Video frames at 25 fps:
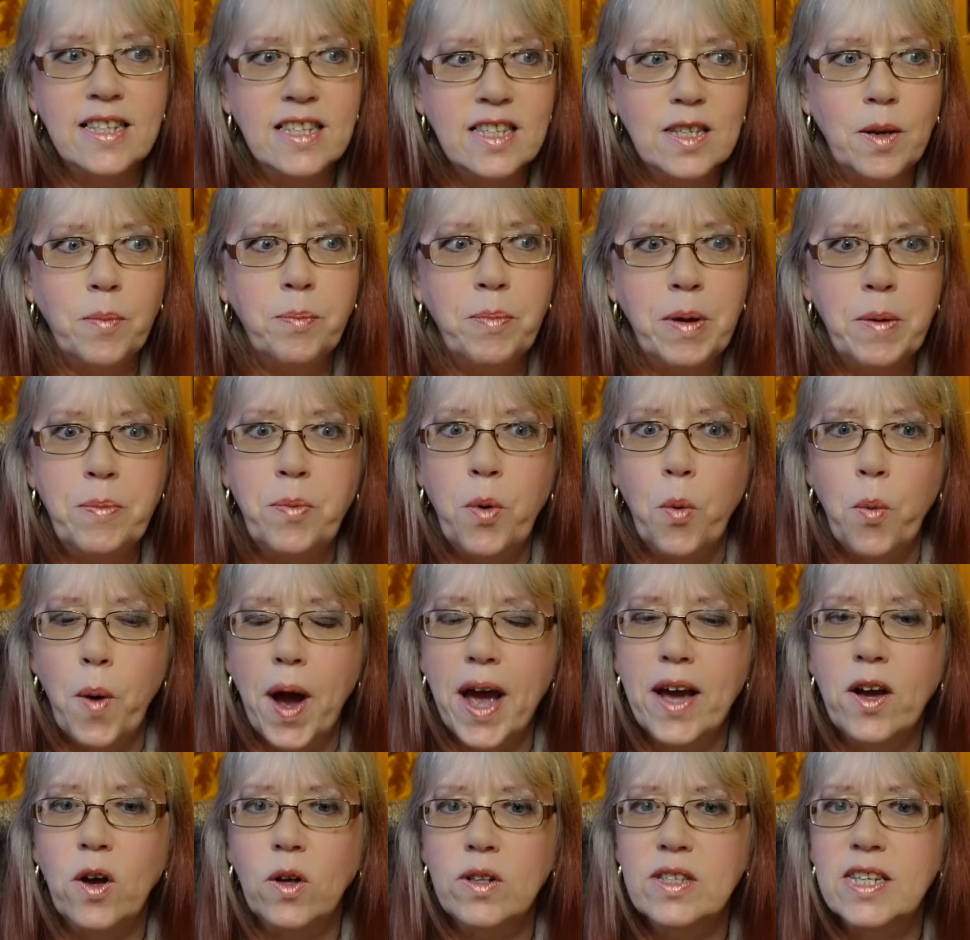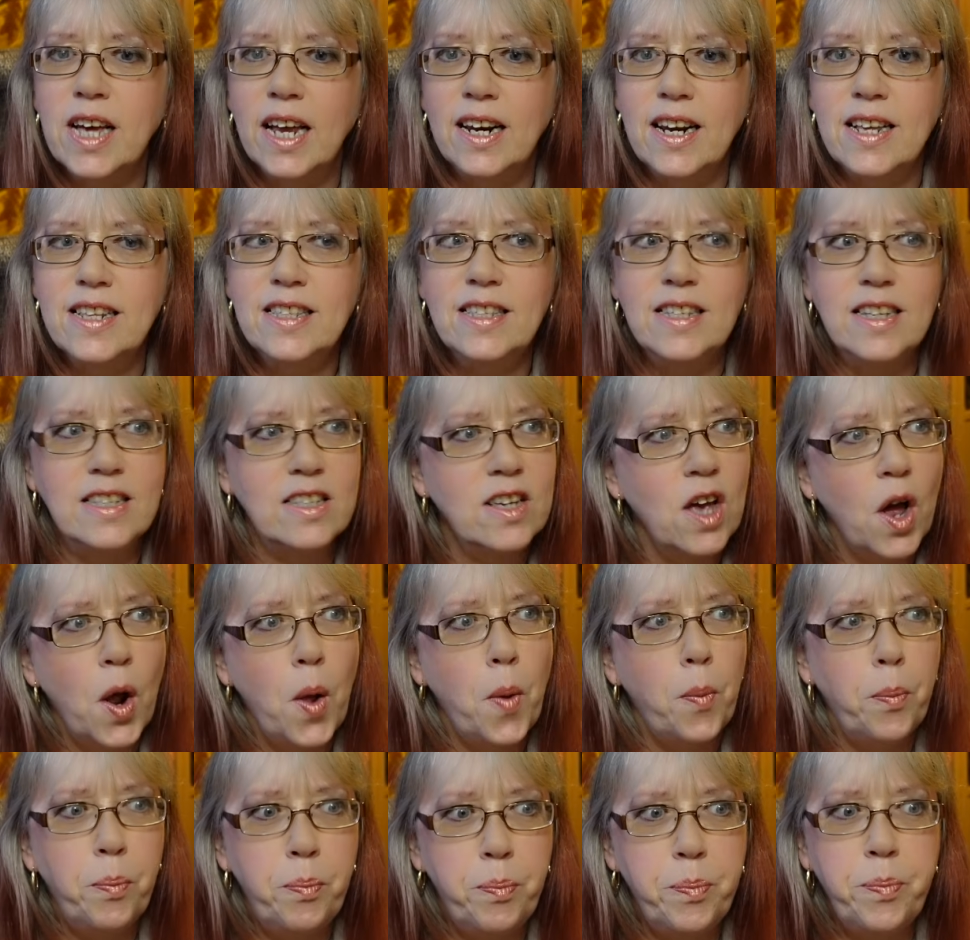some people wear contact lenses
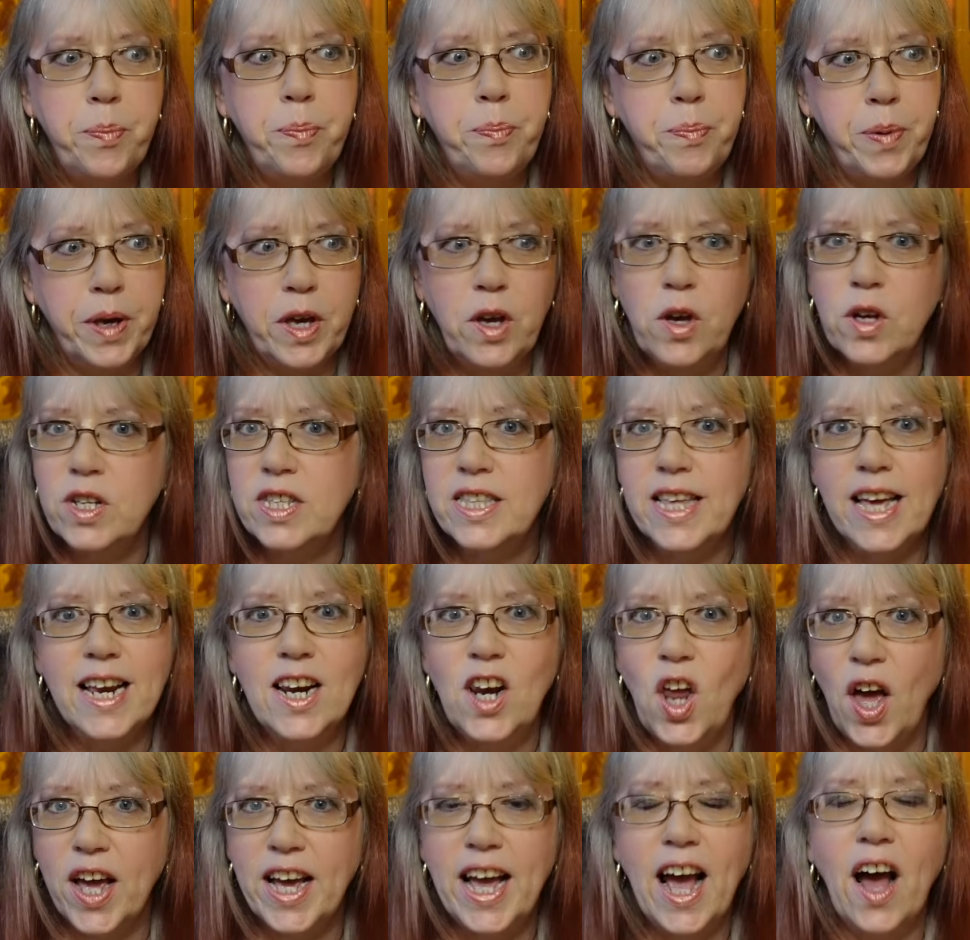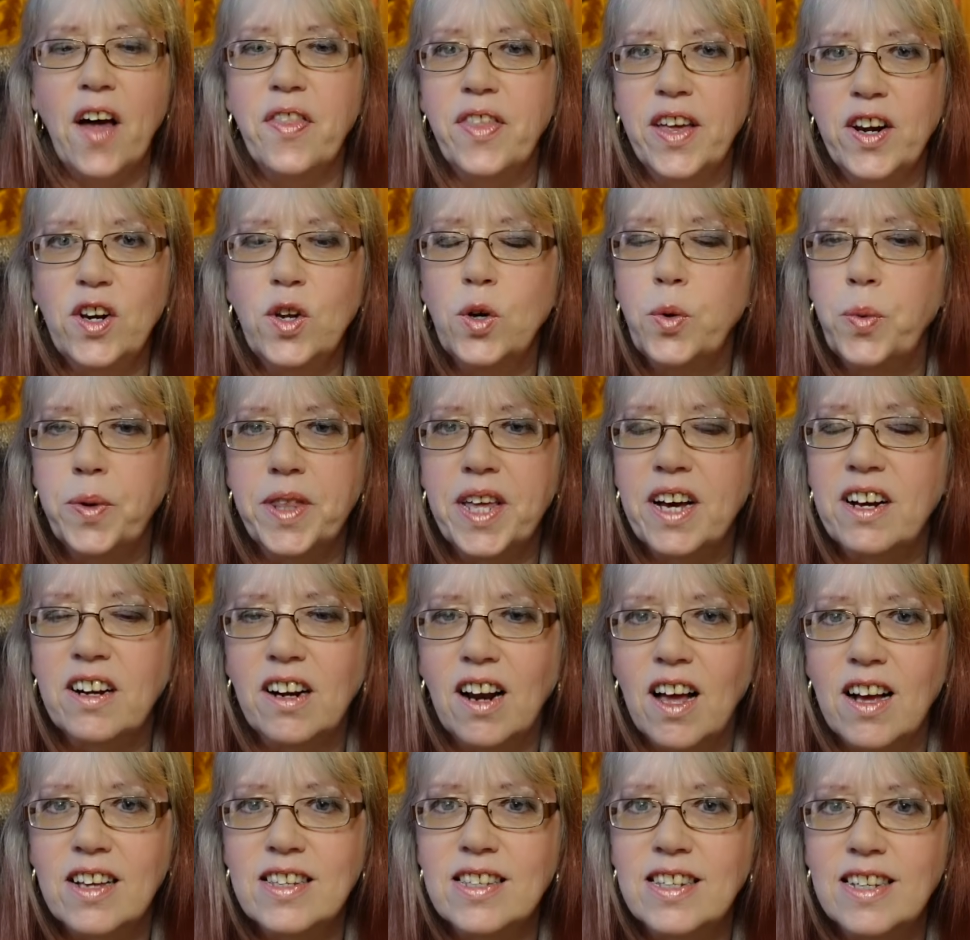because they like how they look without
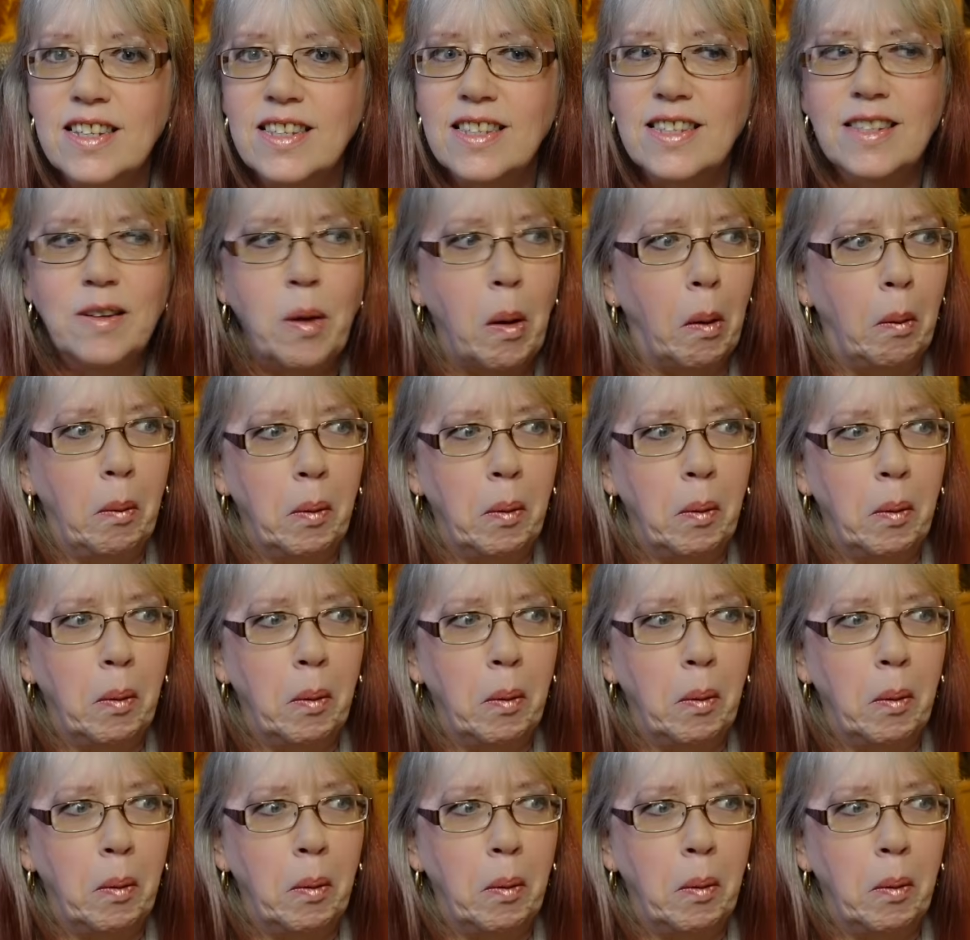glasses.